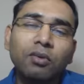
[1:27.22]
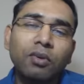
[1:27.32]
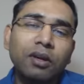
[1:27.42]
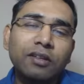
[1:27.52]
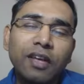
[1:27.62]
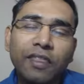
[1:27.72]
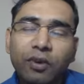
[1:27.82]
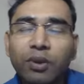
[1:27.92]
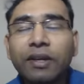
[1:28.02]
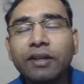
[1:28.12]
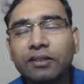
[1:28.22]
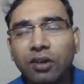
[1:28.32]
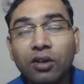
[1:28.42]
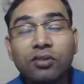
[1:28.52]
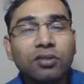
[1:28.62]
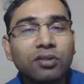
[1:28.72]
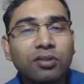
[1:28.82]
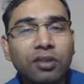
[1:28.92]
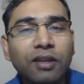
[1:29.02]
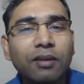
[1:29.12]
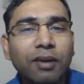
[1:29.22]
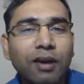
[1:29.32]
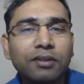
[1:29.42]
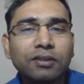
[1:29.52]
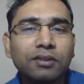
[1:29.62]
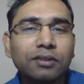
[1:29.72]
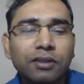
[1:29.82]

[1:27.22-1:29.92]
Well, the other way is also think about